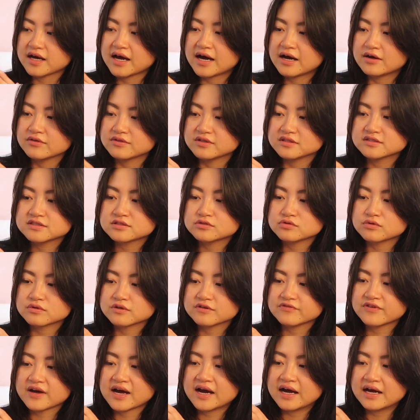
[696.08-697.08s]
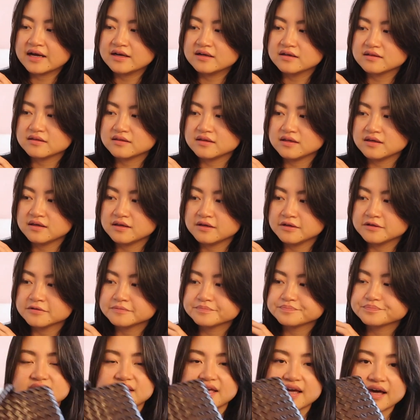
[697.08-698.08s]
how this sort of had the
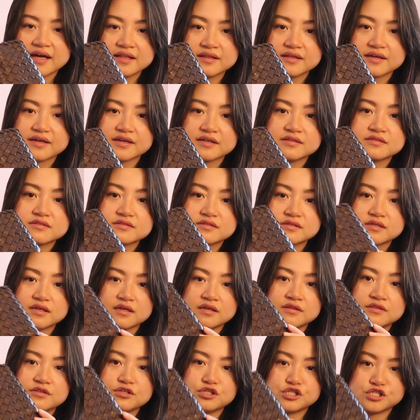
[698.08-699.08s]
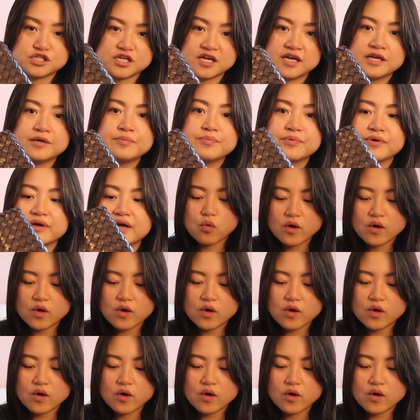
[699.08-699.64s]
elegance in the shape.